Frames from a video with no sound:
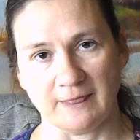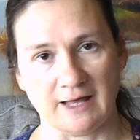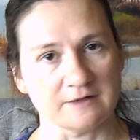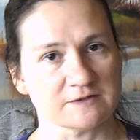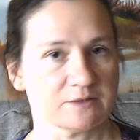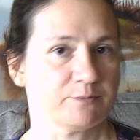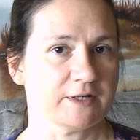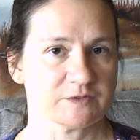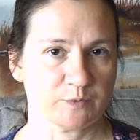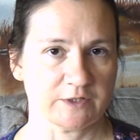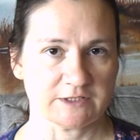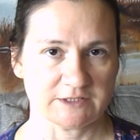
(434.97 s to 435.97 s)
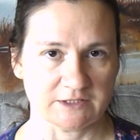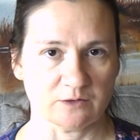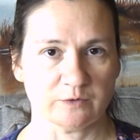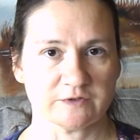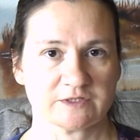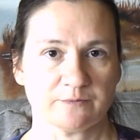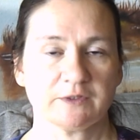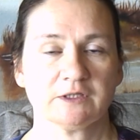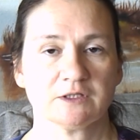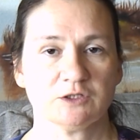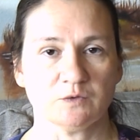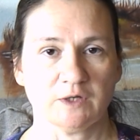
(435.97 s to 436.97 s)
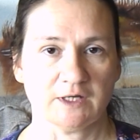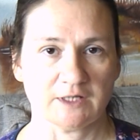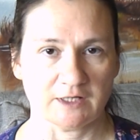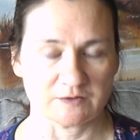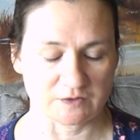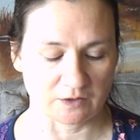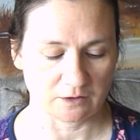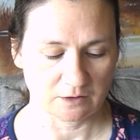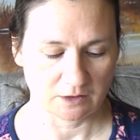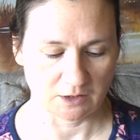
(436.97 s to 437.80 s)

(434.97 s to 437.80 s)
That is the best way to deal with something that you can't answer.